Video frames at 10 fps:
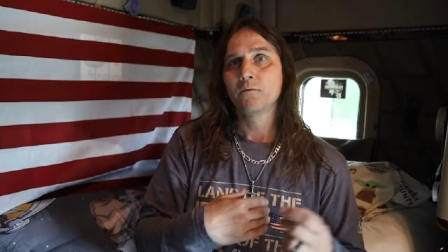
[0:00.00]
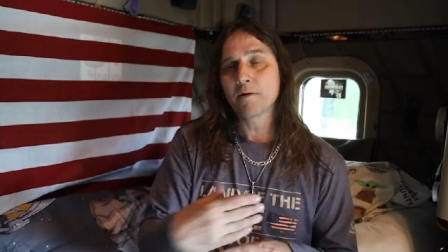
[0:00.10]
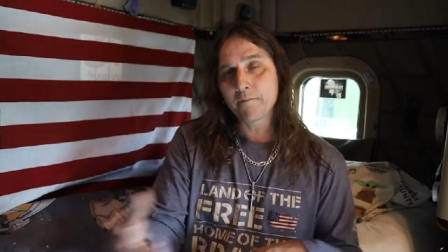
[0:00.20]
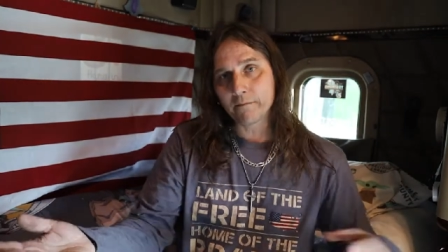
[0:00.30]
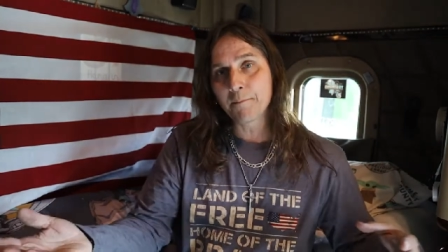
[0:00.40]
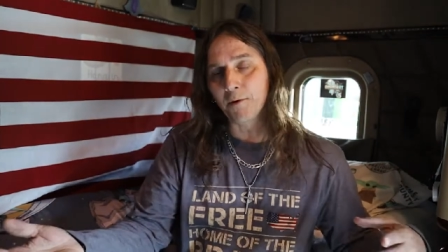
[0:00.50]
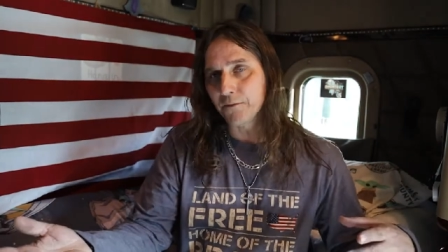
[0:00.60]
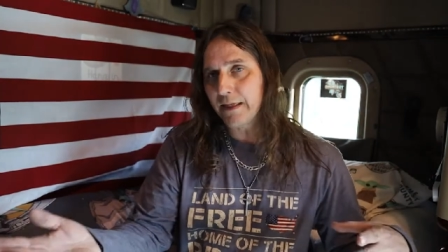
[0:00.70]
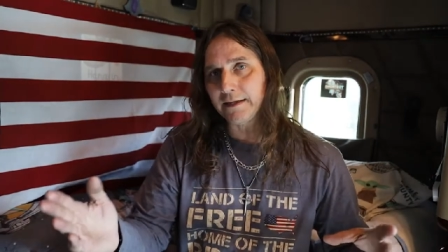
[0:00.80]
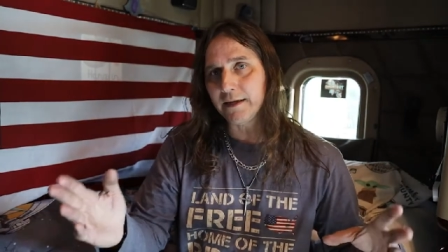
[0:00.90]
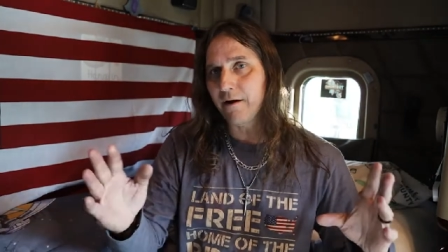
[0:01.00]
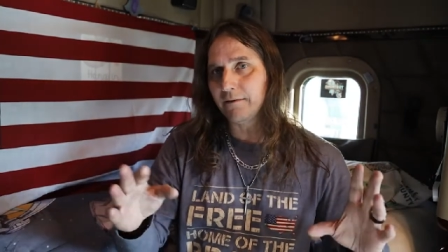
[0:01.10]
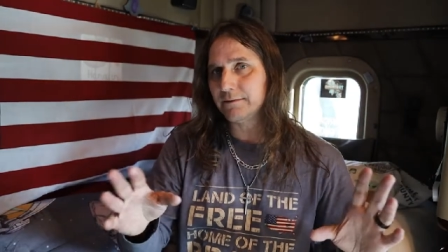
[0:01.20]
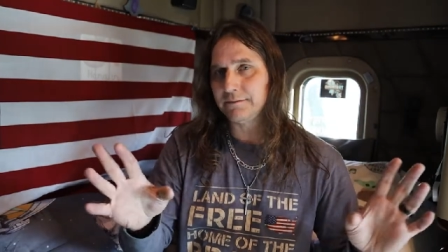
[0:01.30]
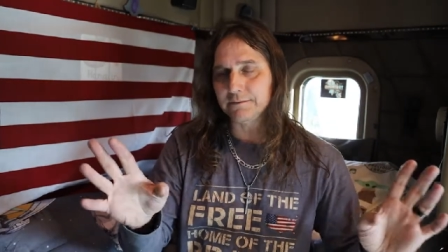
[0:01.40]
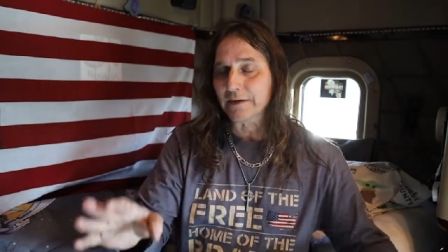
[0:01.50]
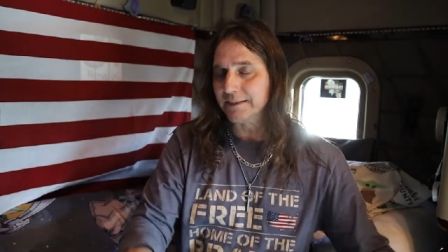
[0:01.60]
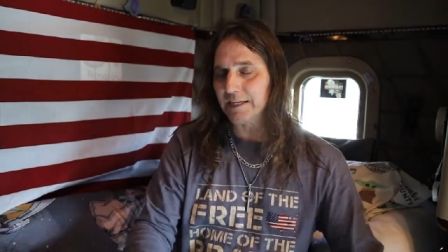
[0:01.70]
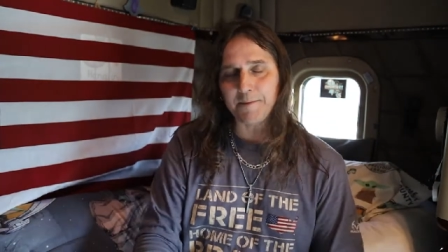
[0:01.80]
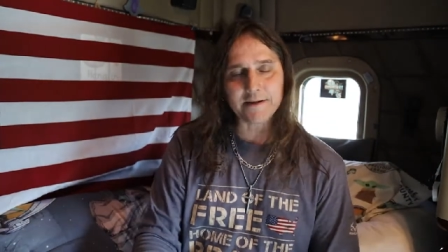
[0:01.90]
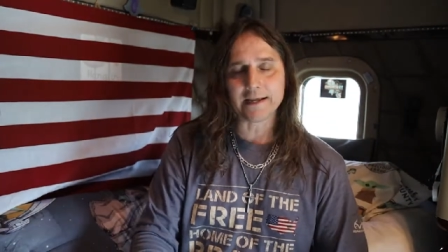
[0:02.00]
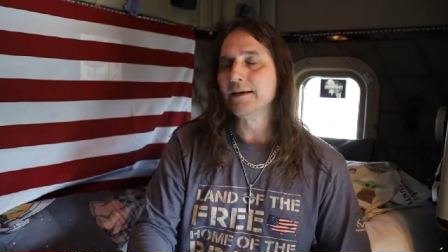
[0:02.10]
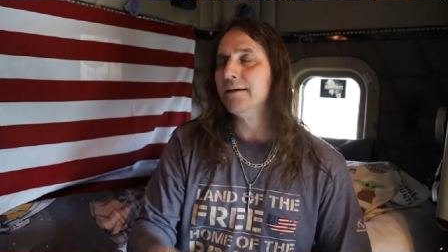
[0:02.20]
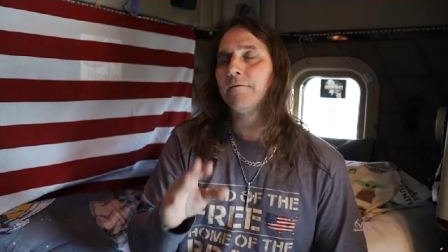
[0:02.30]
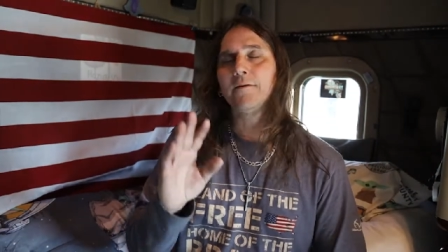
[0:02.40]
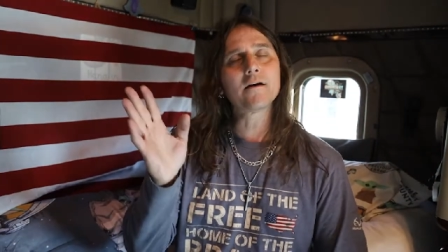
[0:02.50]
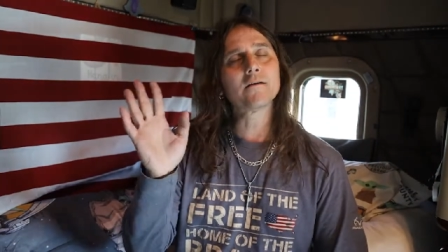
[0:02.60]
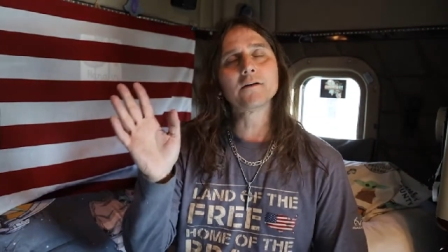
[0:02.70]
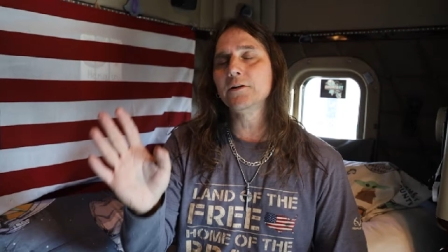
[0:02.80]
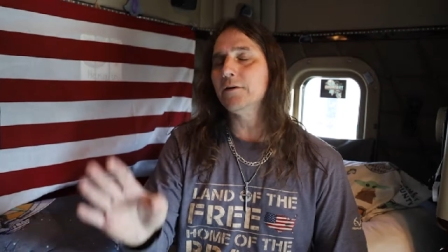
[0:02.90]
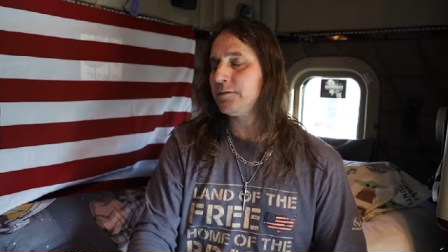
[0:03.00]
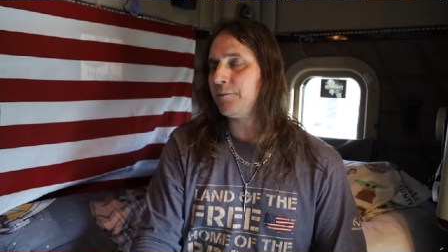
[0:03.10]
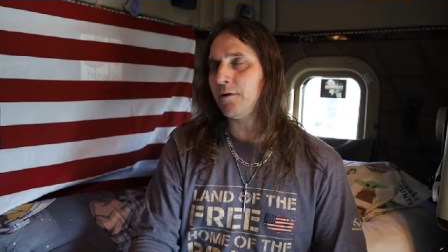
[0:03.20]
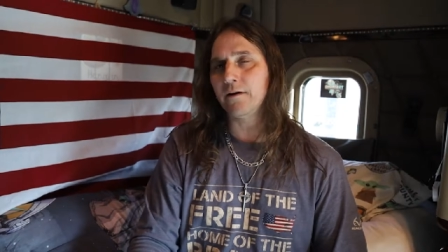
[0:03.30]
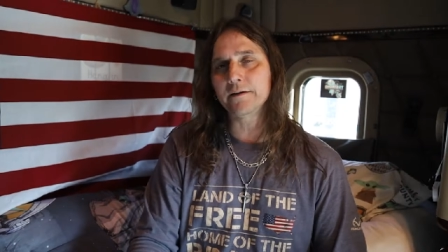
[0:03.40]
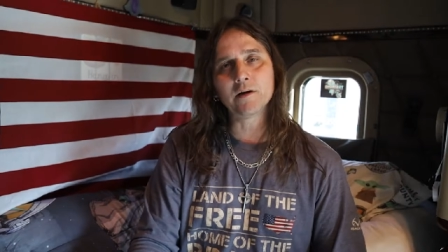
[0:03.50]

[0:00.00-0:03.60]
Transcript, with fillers: we, we pulled that load and we just barely like, we're not gonna do it tomorrow,